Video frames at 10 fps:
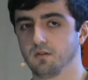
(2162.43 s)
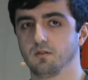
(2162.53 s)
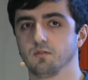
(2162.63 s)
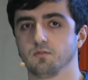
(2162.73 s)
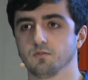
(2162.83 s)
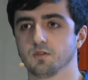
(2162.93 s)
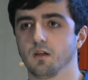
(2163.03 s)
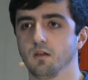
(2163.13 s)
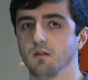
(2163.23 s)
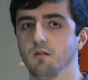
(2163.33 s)
into
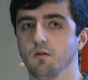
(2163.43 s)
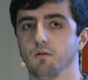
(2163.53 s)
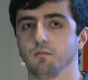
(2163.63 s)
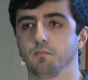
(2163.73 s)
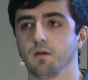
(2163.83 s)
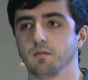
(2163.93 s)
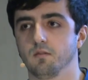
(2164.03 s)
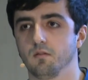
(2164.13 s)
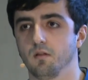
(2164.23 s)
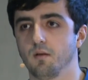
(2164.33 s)
scikit-learn
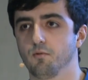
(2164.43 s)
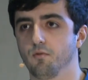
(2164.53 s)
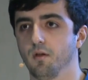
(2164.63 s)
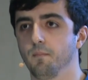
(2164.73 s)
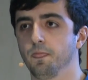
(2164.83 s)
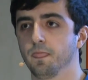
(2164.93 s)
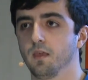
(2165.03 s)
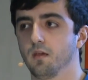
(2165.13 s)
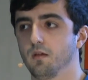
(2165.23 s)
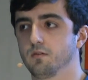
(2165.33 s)
Python library,
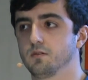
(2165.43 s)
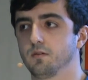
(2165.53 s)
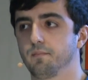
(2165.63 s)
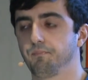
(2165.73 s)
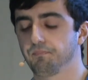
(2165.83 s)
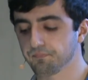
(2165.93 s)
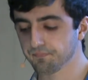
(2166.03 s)
and